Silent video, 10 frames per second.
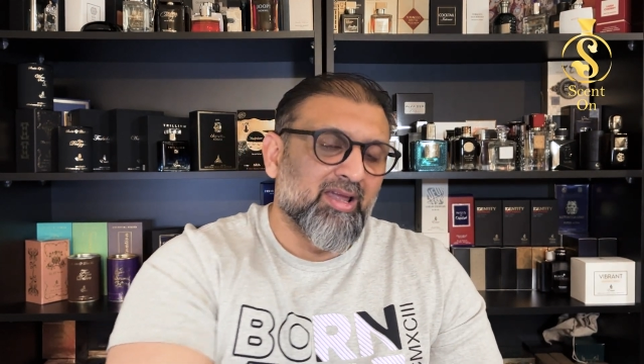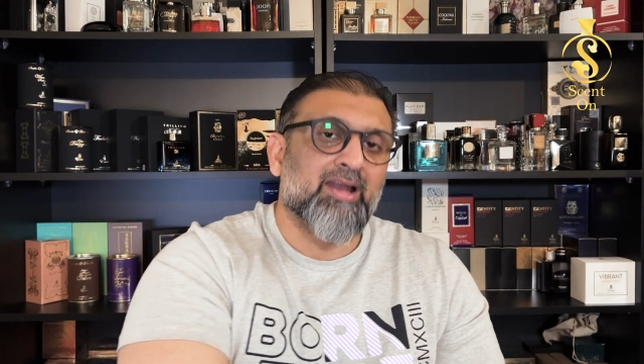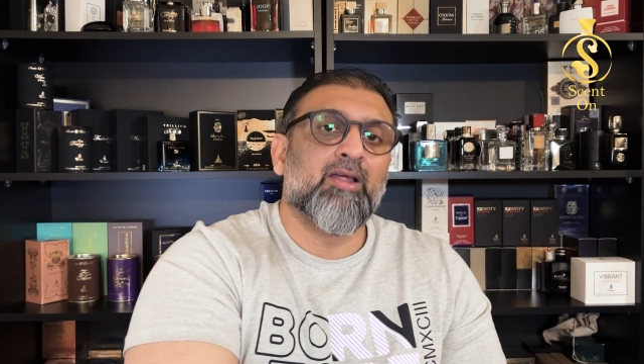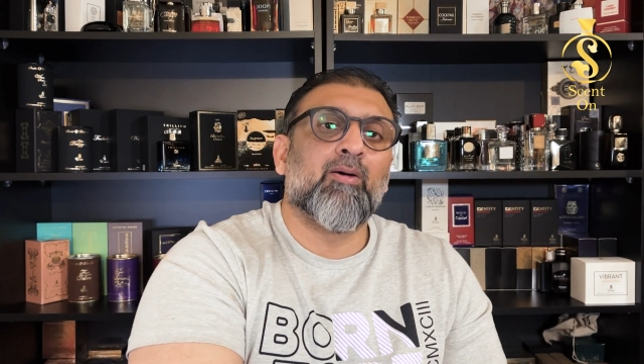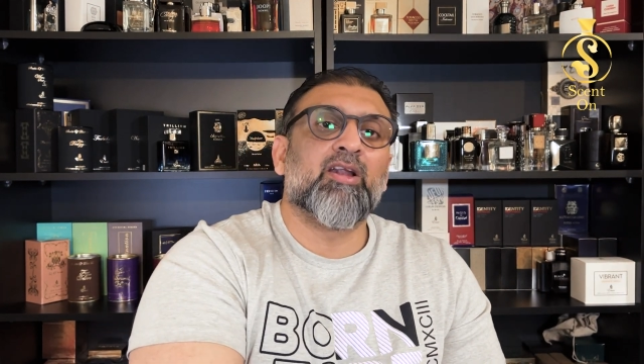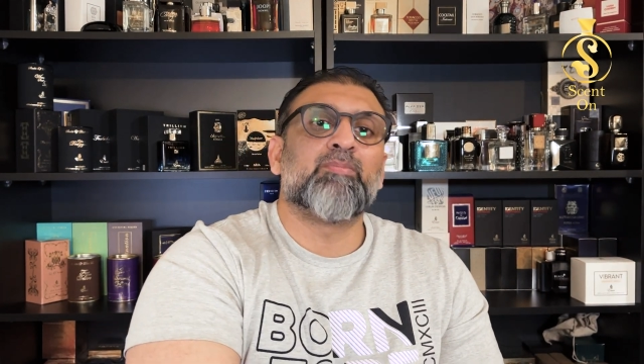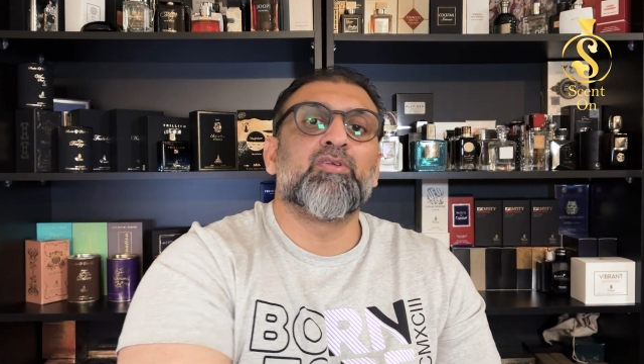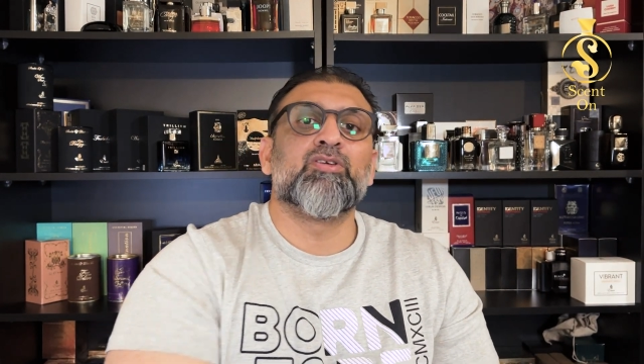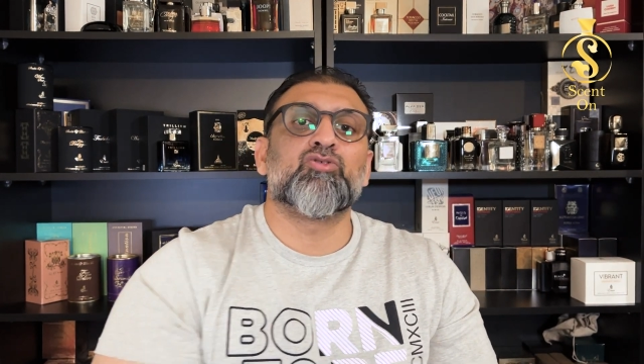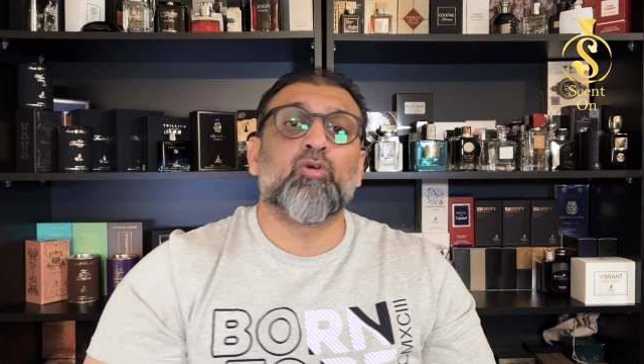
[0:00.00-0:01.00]
and now let
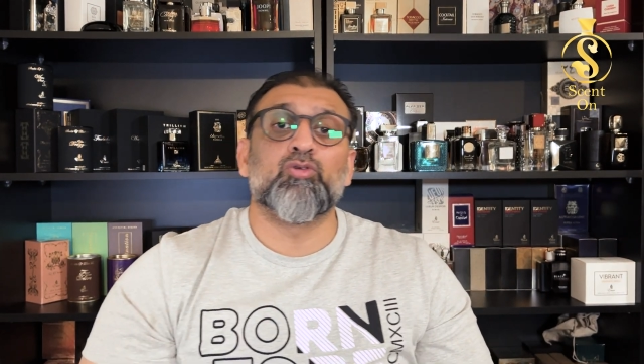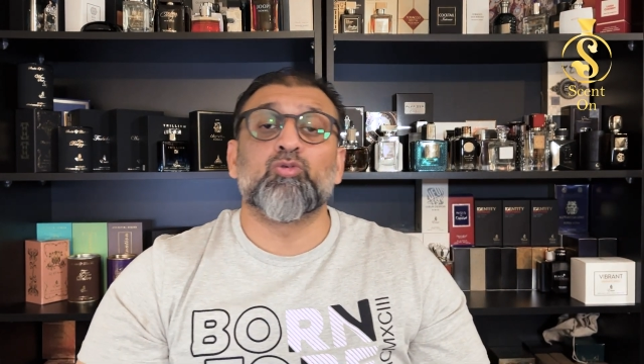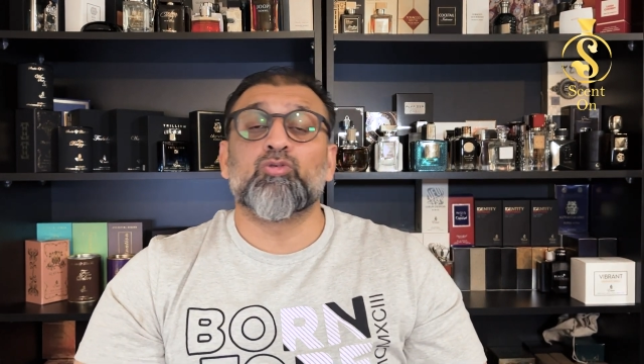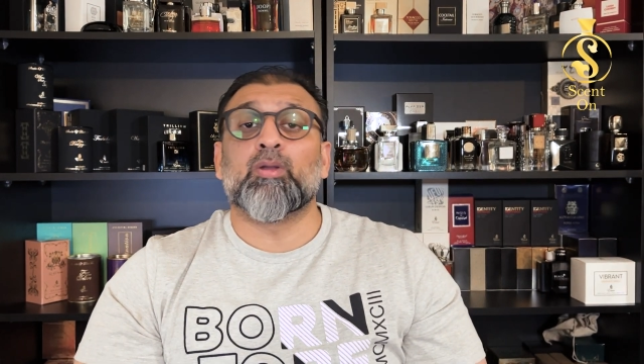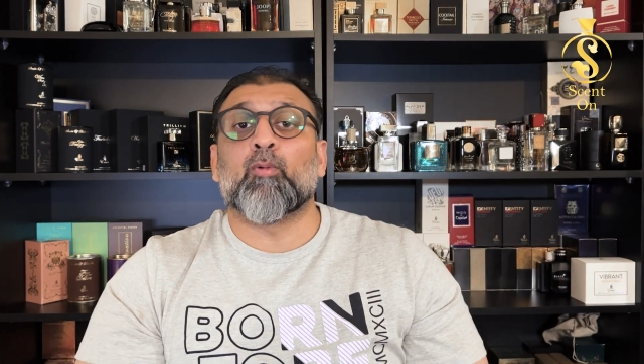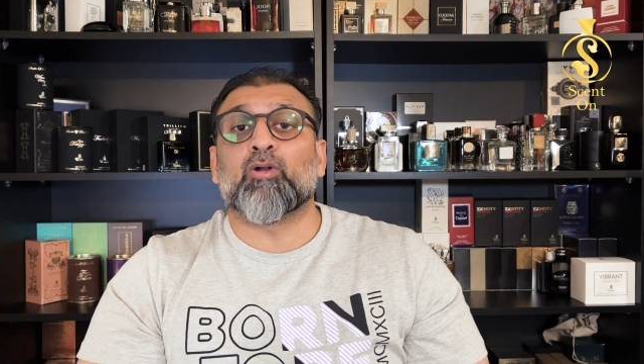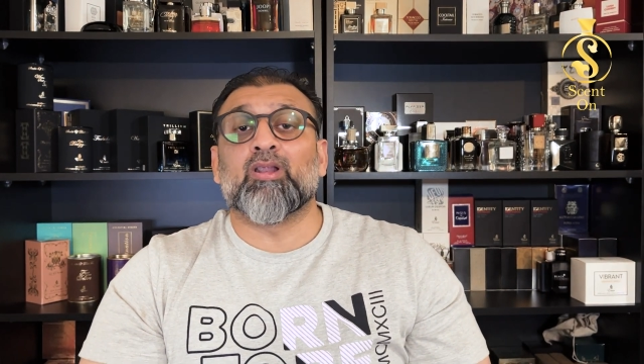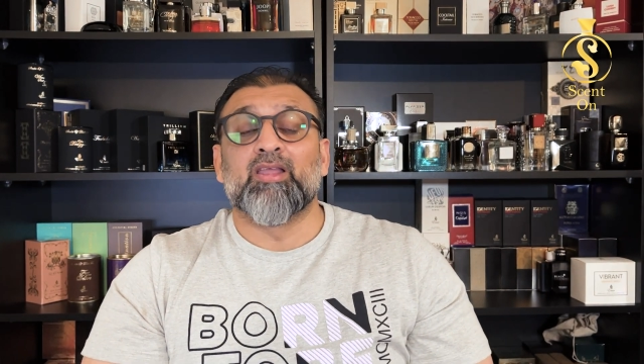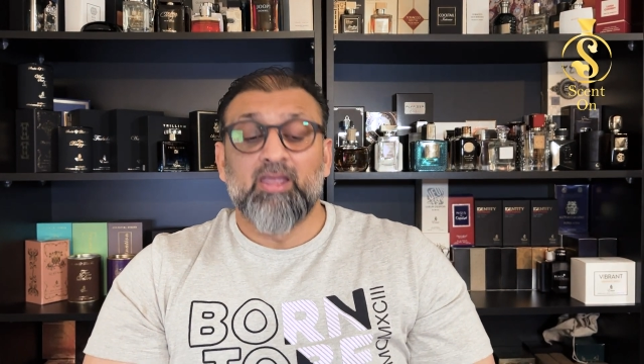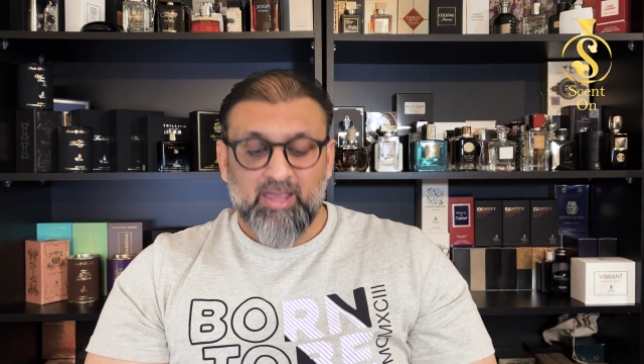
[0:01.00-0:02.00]
me show you the bottle